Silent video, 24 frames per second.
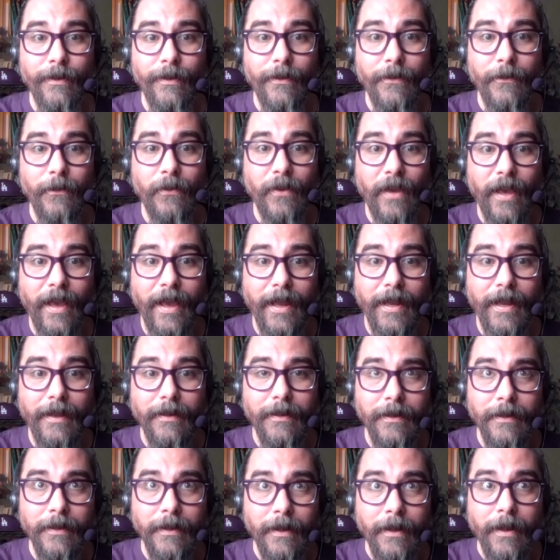Okay.
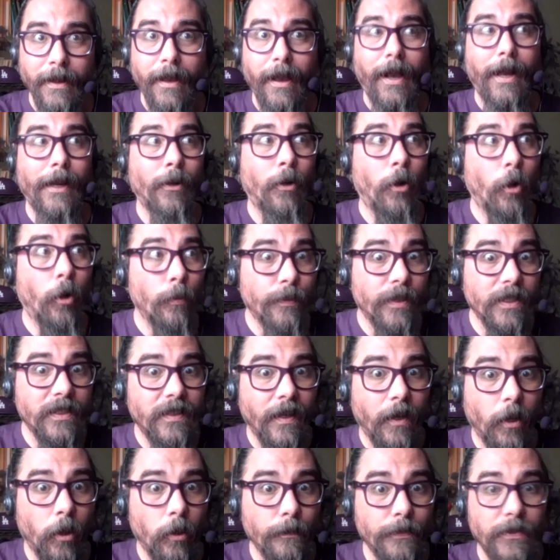I hope this
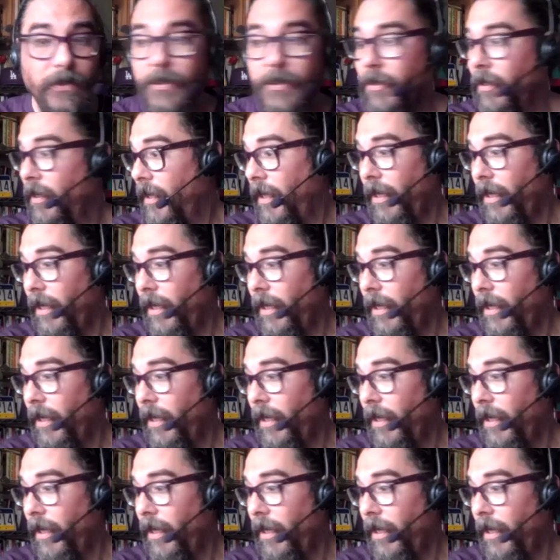helps.